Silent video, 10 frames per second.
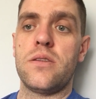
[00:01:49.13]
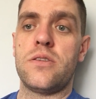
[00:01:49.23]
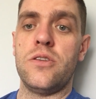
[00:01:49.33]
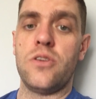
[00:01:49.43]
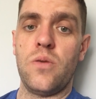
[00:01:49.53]

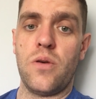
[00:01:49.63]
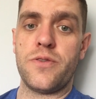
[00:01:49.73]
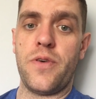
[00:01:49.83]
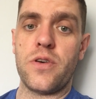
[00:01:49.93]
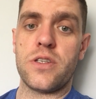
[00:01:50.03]
to do those
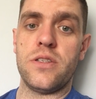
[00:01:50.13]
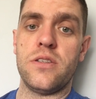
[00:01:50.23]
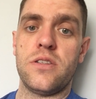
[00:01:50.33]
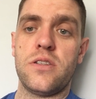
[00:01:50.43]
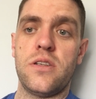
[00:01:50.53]

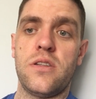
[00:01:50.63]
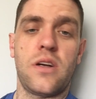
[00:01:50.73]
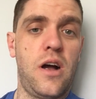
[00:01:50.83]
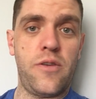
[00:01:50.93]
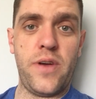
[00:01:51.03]
functions, the
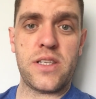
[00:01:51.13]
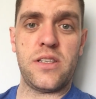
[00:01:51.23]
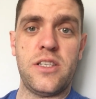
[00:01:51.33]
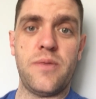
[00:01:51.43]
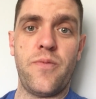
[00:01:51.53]
cardiovascular
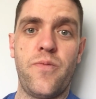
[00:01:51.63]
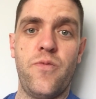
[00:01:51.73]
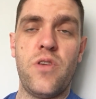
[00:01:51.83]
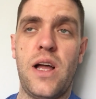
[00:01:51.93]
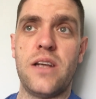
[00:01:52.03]
system
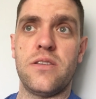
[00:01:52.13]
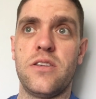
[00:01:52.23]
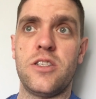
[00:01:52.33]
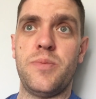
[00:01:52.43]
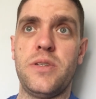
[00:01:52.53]
relies on
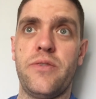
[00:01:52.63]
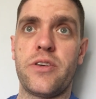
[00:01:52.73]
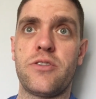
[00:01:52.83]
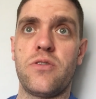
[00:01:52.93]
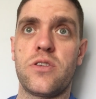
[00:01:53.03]
its specific
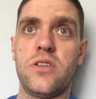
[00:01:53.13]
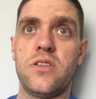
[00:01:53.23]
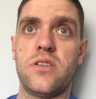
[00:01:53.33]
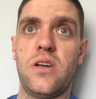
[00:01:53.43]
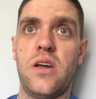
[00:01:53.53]

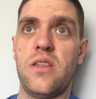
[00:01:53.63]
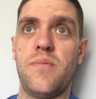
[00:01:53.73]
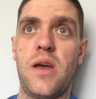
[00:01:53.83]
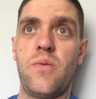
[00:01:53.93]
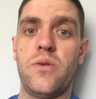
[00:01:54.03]
structures, and the
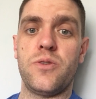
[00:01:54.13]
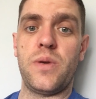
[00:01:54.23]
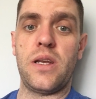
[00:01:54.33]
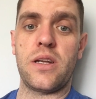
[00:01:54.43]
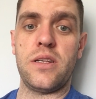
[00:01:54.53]
main ones we
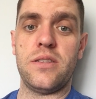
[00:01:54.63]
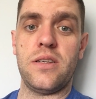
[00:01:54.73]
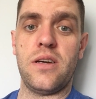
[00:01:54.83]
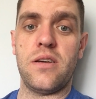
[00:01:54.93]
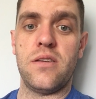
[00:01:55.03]
need to
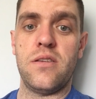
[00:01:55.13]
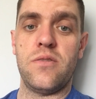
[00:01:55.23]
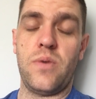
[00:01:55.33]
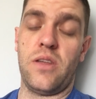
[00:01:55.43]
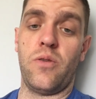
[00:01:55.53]
consider,
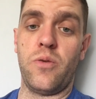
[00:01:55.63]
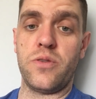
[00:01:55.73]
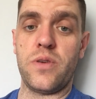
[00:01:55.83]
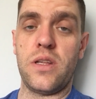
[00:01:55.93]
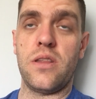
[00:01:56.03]
well, the only ones
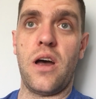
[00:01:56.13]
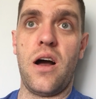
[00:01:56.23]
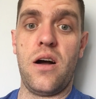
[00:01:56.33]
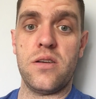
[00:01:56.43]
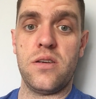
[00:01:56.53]
really, the
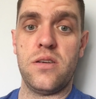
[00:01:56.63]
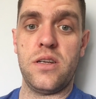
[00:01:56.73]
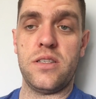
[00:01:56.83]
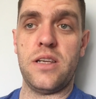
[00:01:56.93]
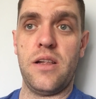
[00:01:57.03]
heart
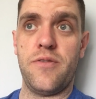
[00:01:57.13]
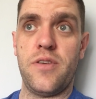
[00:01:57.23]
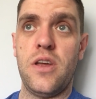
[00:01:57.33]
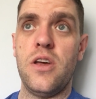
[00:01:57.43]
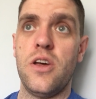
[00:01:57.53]
itself,
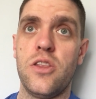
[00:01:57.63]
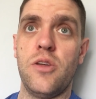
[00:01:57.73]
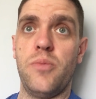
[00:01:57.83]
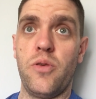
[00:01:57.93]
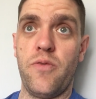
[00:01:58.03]
the
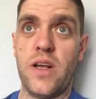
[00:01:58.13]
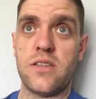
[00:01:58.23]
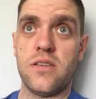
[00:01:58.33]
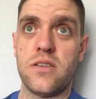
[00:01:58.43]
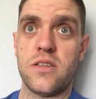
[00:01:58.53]
blood
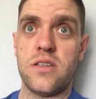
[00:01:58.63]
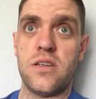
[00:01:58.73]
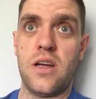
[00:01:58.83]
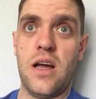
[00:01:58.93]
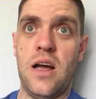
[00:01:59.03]
vessels,
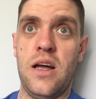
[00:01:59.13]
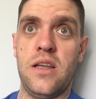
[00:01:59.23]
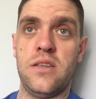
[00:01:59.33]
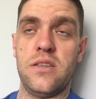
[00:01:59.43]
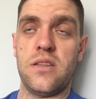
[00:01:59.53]
and